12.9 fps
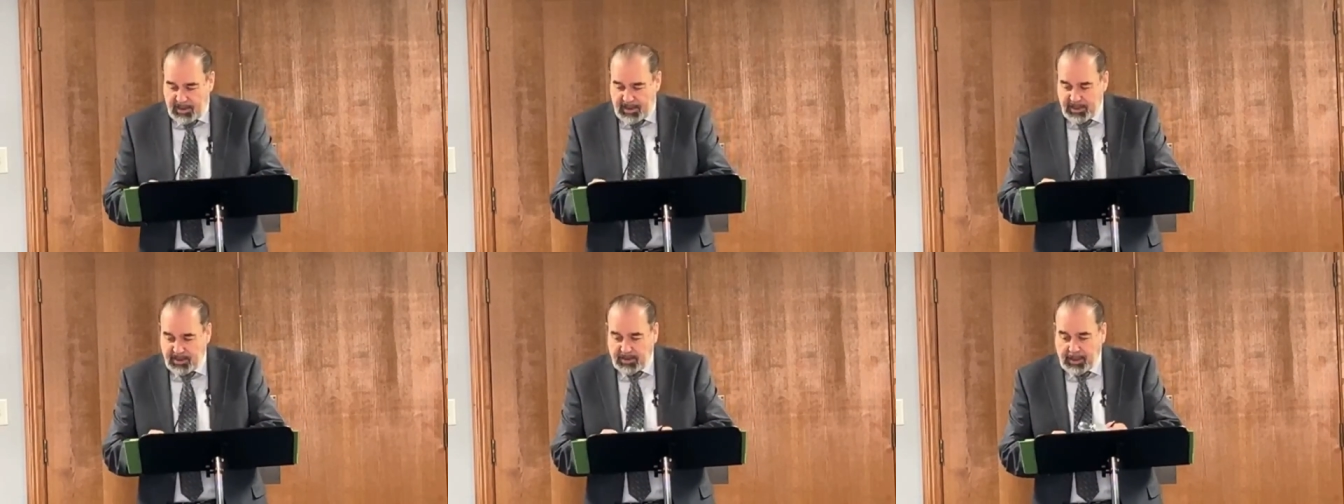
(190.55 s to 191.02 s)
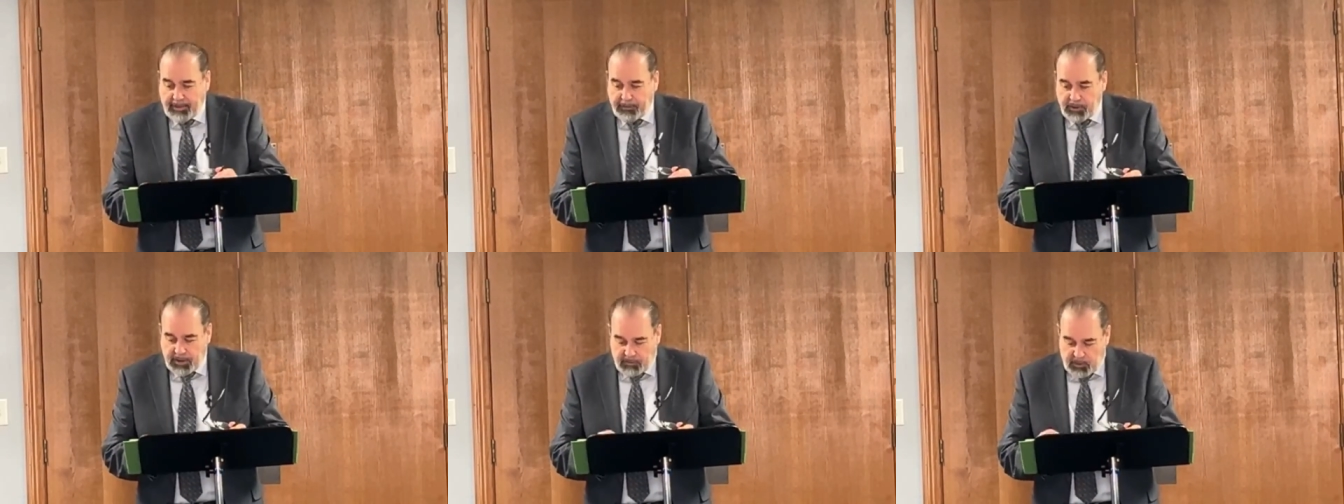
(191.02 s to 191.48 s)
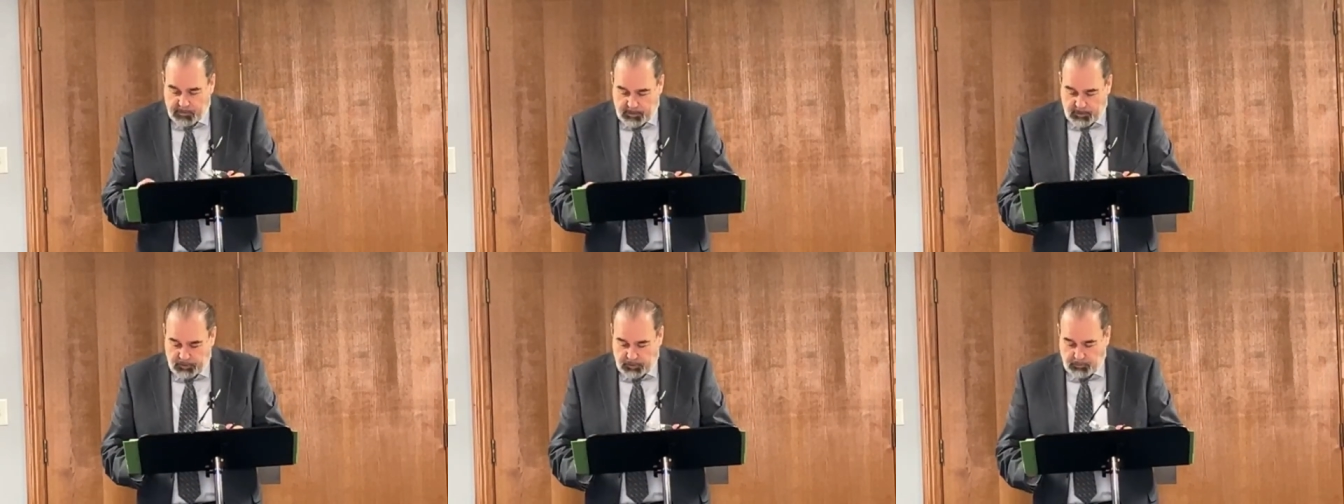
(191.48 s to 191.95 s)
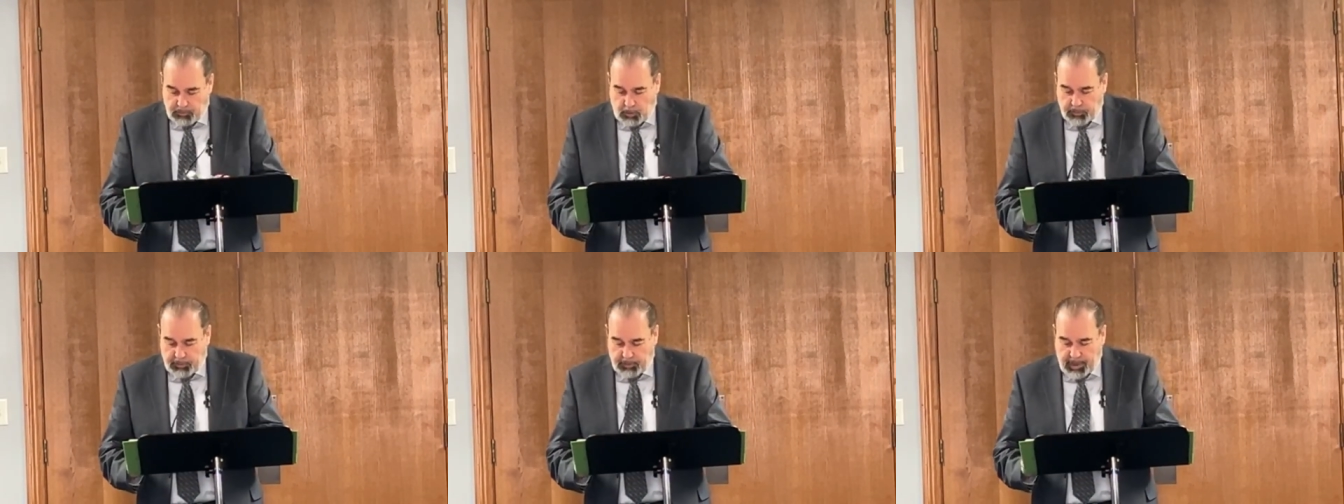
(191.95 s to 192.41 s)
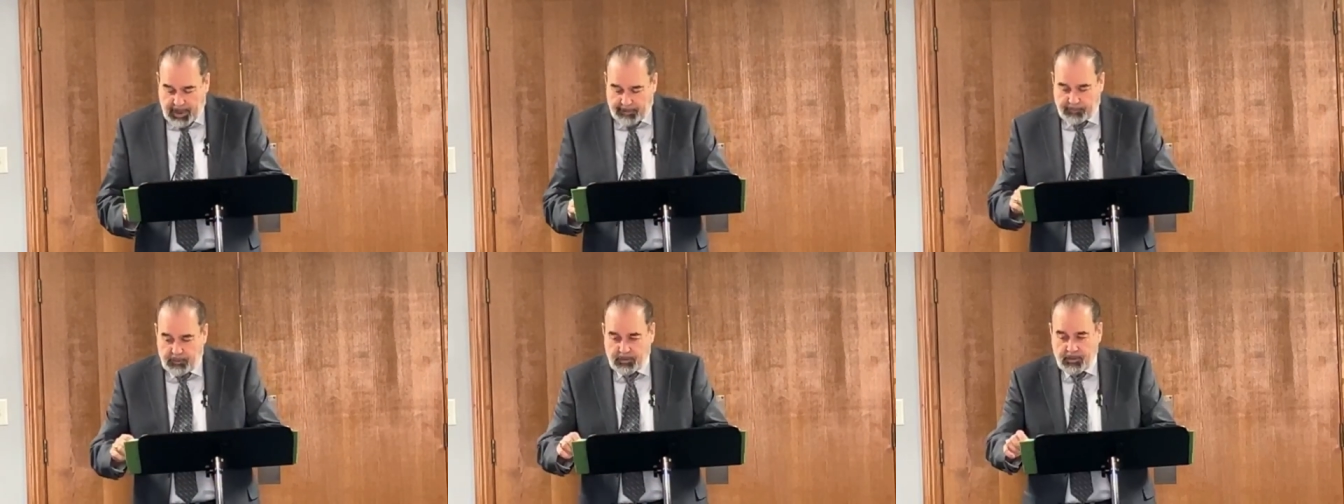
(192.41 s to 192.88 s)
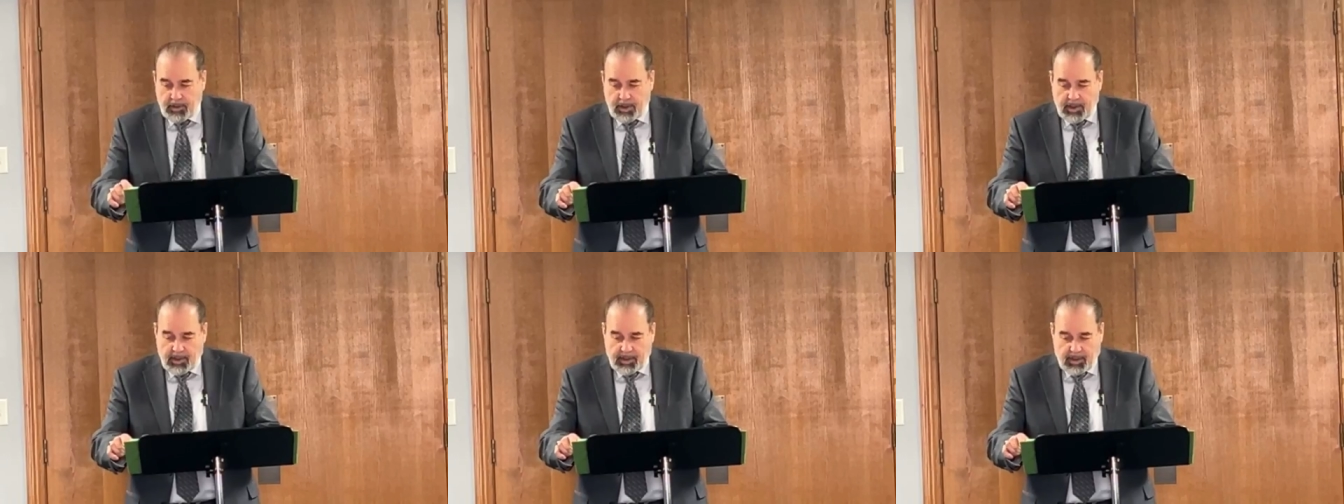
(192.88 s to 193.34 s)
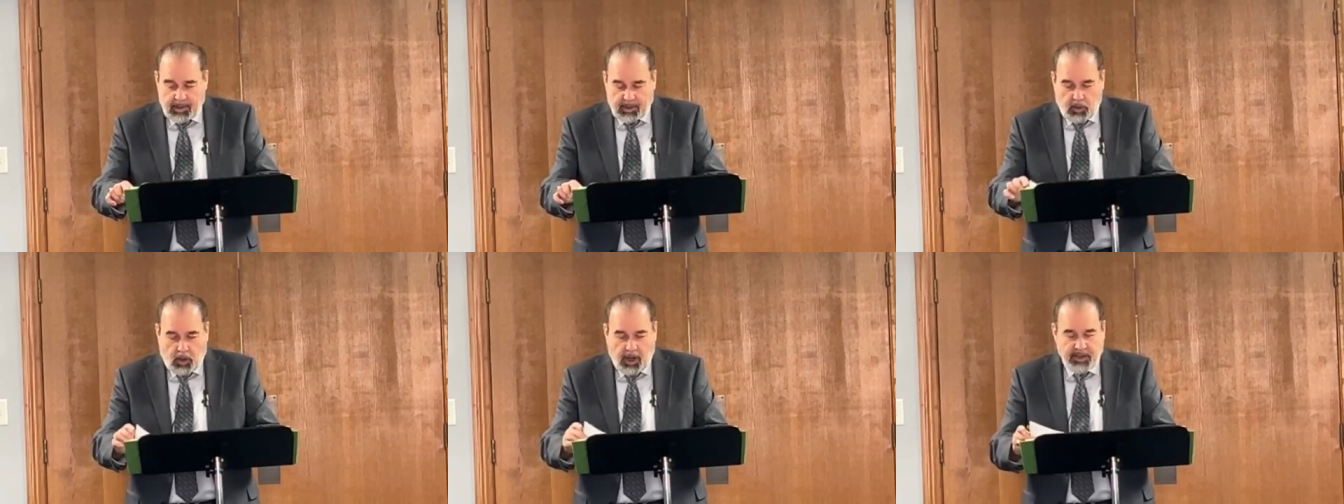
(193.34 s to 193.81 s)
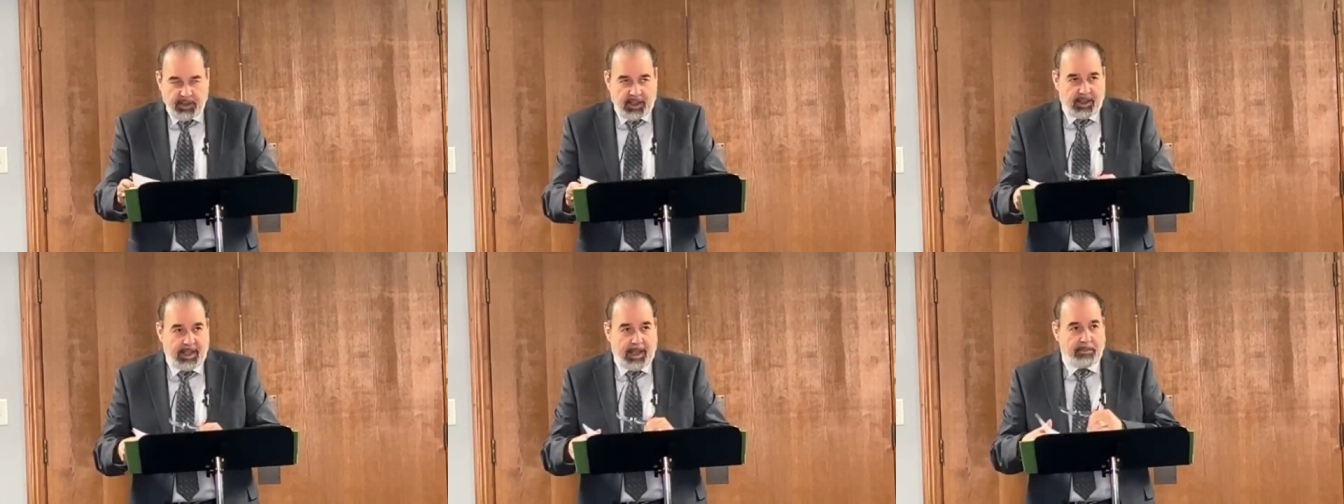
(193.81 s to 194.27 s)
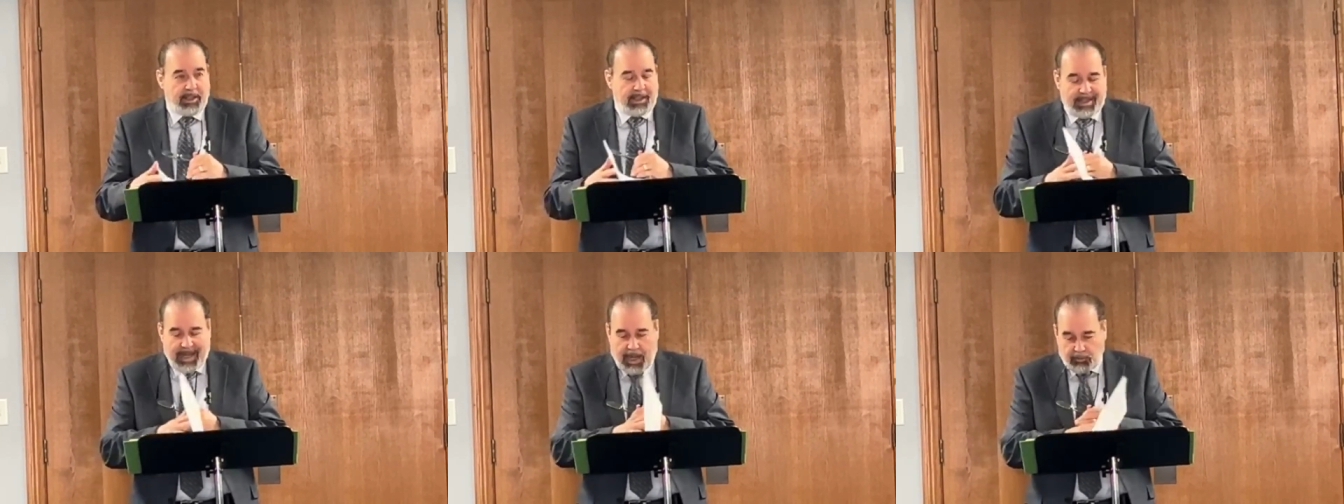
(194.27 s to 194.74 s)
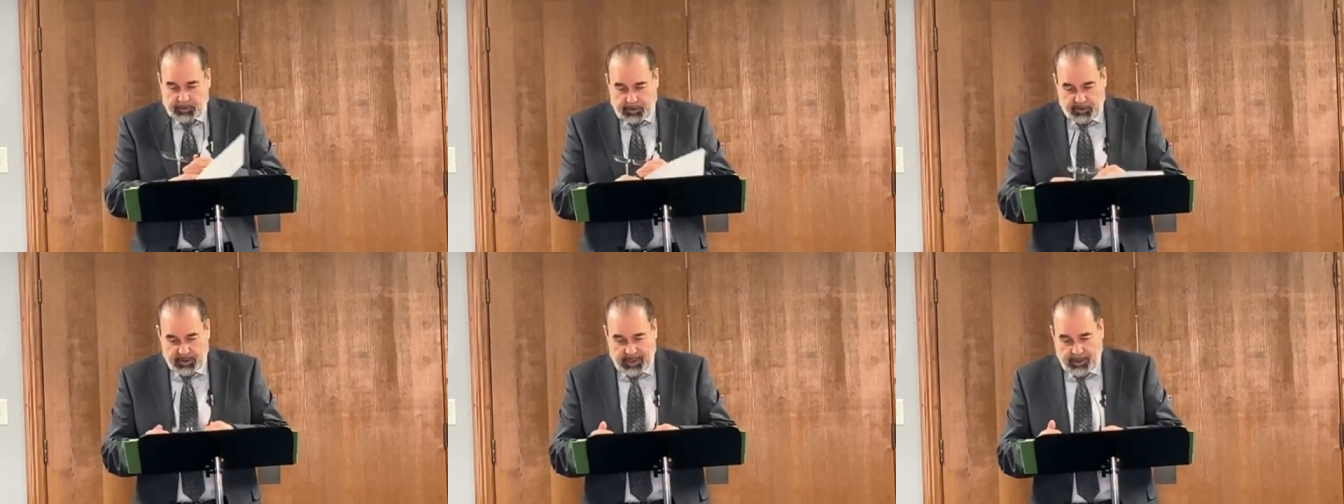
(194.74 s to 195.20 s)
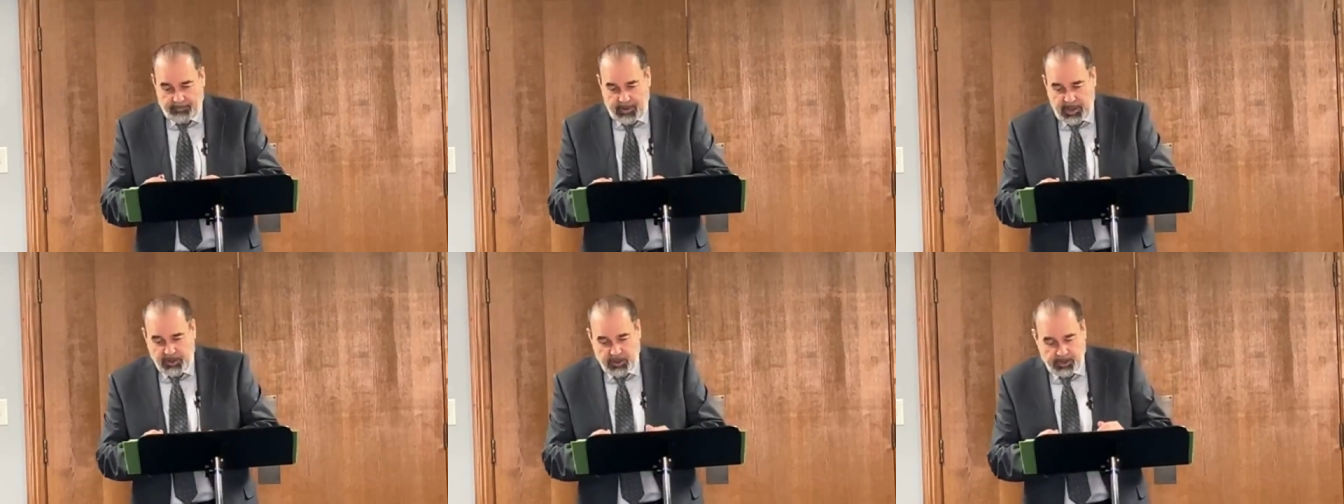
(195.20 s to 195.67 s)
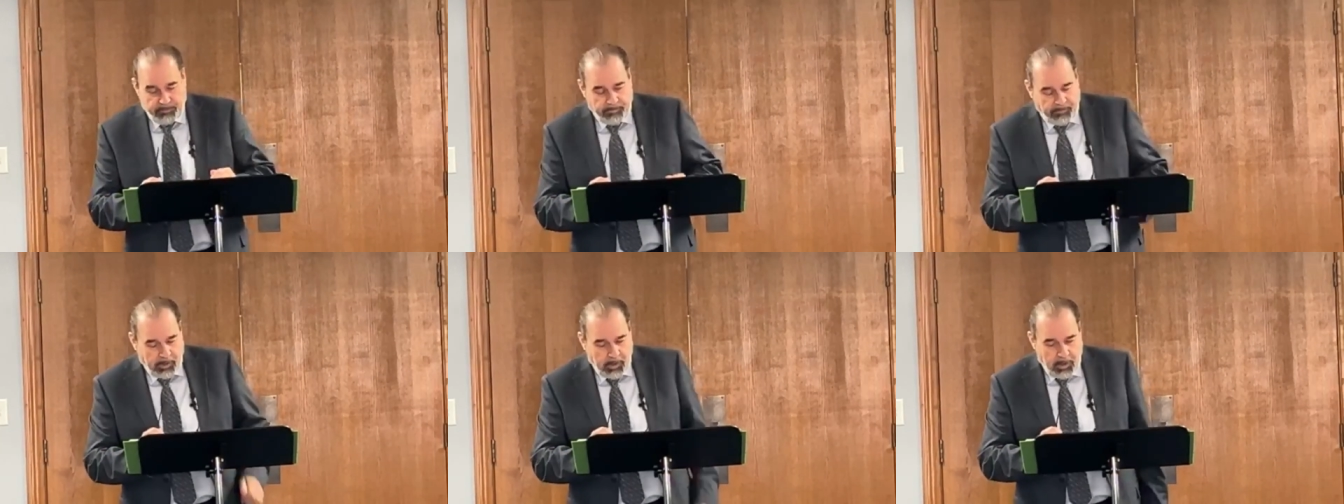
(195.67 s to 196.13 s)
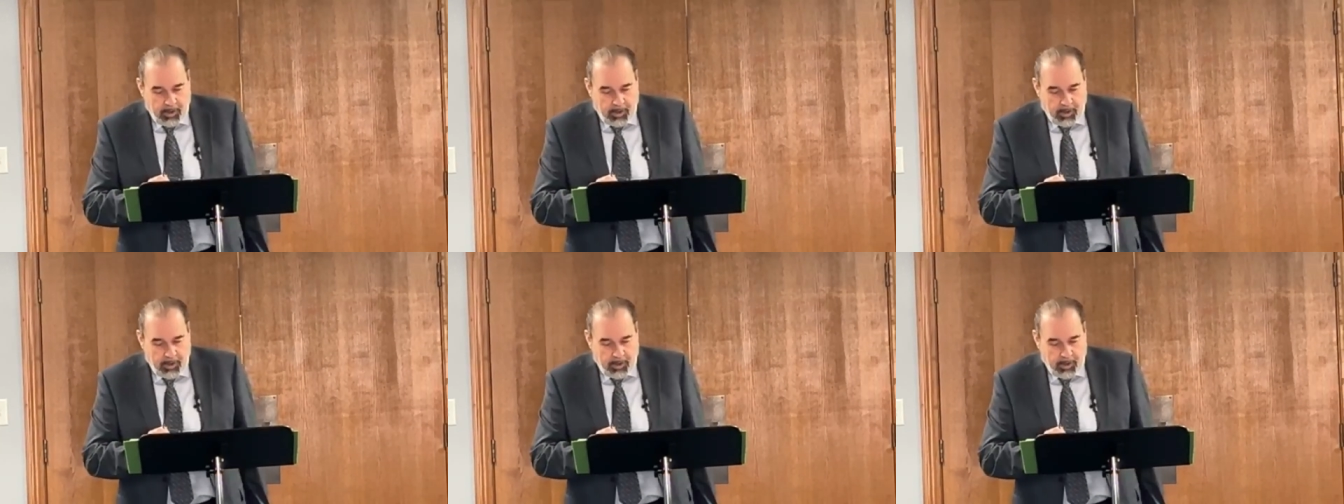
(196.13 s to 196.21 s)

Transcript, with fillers: these levels of spiritual growth are not for causing them to doubt their salvation.